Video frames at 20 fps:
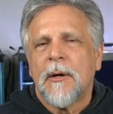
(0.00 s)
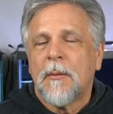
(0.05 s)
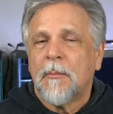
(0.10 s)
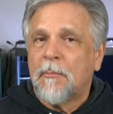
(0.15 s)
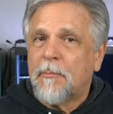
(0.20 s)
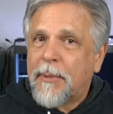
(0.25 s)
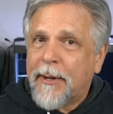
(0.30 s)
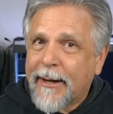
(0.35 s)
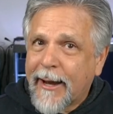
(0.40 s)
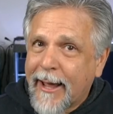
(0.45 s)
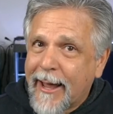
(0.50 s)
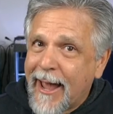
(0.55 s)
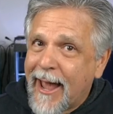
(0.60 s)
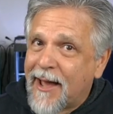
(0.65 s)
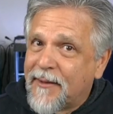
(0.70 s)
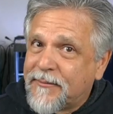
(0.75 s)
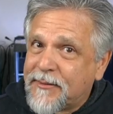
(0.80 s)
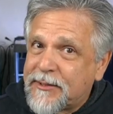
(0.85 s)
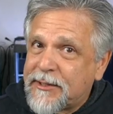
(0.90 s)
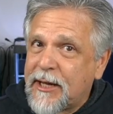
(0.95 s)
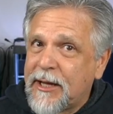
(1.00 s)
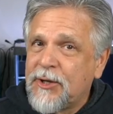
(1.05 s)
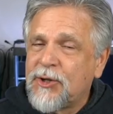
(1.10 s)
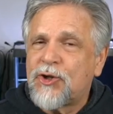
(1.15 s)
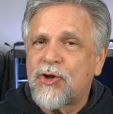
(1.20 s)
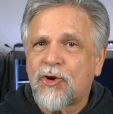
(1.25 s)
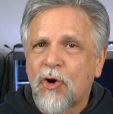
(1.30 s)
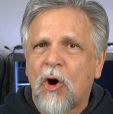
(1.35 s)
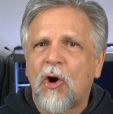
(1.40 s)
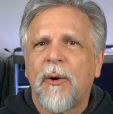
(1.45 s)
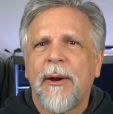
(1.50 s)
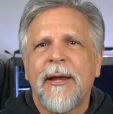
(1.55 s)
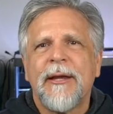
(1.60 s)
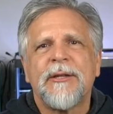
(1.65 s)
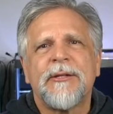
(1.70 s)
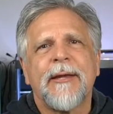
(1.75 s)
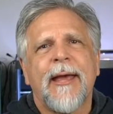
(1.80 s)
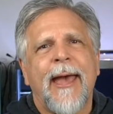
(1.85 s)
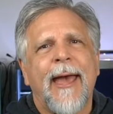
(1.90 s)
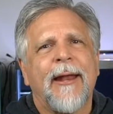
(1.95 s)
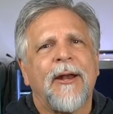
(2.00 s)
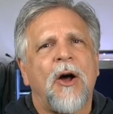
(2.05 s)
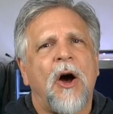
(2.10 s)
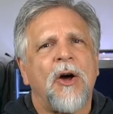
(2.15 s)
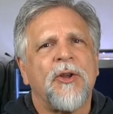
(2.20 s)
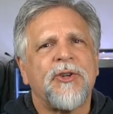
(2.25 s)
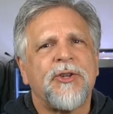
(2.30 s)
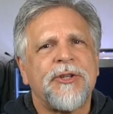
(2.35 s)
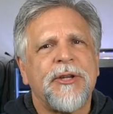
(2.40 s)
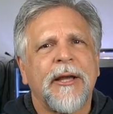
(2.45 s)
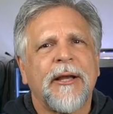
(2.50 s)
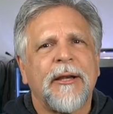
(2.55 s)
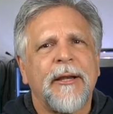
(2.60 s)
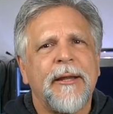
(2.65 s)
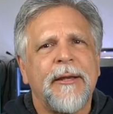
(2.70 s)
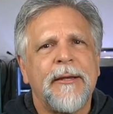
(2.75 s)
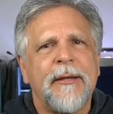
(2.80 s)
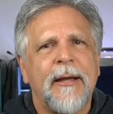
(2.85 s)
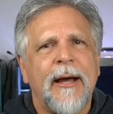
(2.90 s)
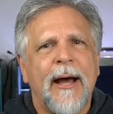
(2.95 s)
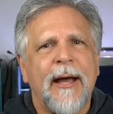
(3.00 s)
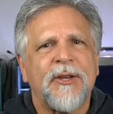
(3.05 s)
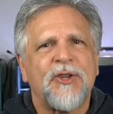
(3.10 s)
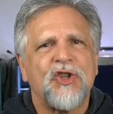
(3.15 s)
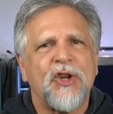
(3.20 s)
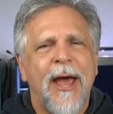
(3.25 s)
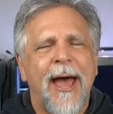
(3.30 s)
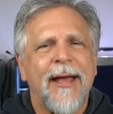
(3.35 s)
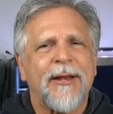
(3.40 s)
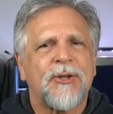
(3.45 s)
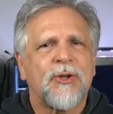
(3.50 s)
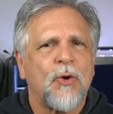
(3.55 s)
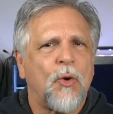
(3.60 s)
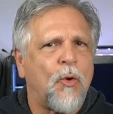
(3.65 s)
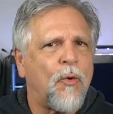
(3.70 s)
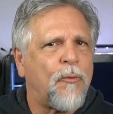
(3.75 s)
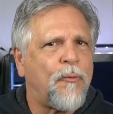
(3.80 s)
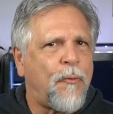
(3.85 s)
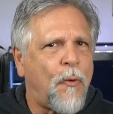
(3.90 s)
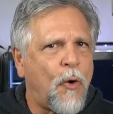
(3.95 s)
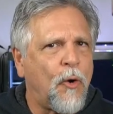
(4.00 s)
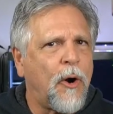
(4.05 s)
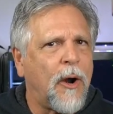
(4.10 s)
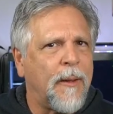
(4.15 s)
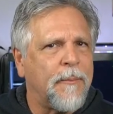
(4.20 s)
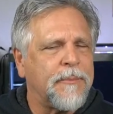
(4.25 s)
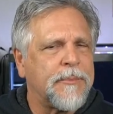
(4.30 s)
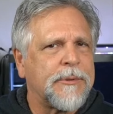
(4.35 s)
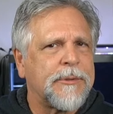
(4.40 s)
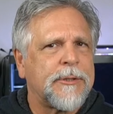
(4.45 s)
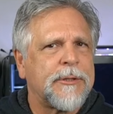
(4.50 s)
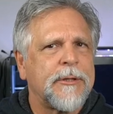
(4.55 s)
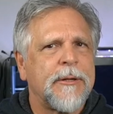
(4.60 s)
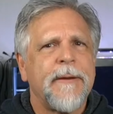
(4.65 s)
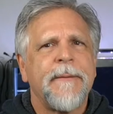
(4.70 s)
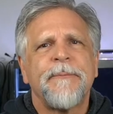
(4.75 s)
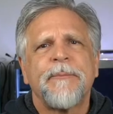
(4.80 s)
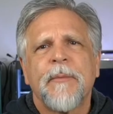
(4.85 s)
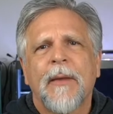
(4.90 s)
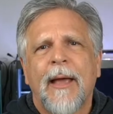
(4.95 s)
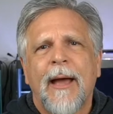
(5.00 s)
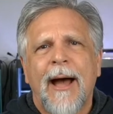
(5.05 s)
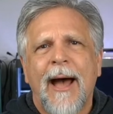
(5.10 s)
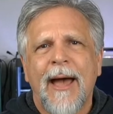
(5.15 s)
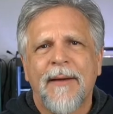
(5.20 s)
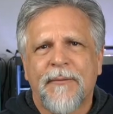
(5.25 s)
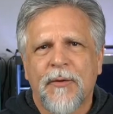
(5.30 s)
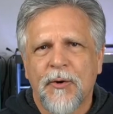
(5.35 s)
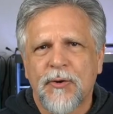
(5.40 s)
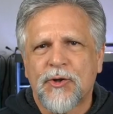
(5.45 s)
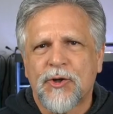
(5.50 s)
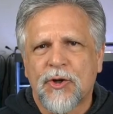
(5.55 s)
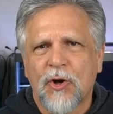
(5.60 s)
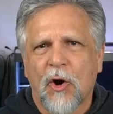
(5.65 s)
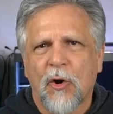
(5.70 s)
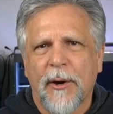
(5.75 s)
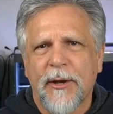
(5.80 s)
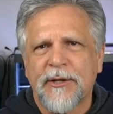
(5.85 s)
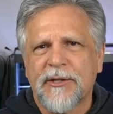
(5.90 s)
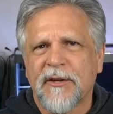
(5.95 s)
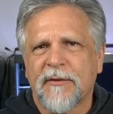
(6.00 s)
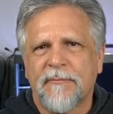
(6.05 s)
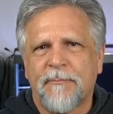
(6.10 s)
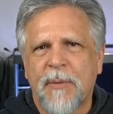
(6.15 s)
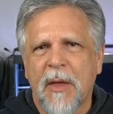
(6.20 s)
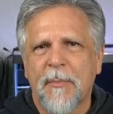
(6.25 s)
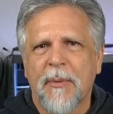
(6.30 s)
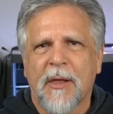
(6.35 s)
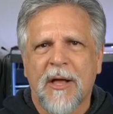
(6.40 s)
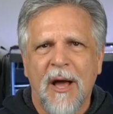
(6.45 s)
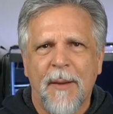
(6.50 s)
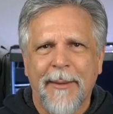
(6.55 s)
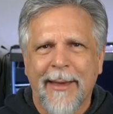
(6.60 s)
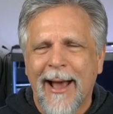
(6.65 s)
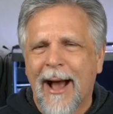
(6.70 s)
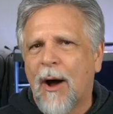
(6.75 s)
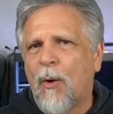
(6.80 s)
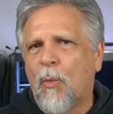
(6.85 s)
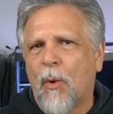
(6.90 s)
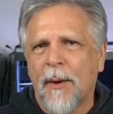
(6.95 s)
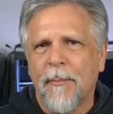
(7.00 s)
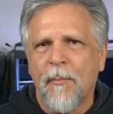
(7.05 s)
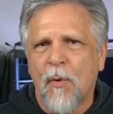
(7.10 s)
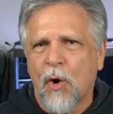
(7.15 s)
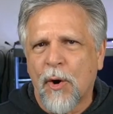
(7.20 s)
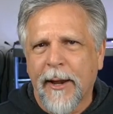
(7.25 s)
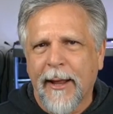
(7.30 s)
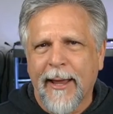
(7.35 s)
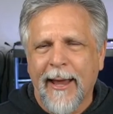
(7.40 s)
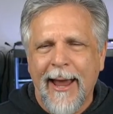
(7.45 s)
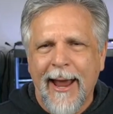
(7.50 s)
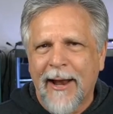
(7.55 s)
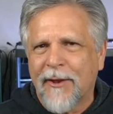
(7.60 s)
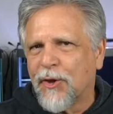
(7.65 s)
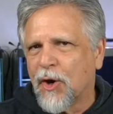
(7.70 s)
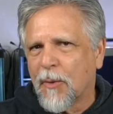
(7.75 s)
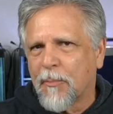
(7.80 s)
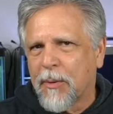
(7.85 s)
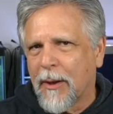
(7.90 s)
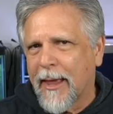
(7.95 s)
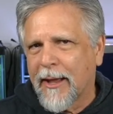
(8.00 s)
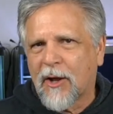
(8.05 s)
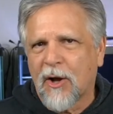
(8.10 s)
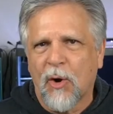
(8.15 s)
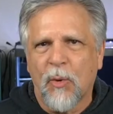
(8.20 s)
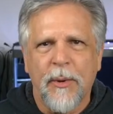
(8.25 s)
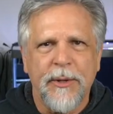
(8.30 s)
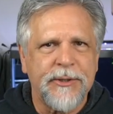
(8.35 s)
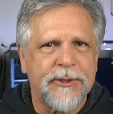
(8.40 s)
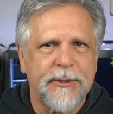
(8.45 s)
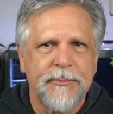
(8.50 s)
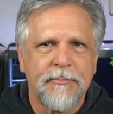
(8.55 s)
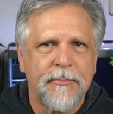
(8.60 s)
But I have seen stories, and on cichlid uh, chats or forums, I've heard stories of people coming out one morning and their pleco was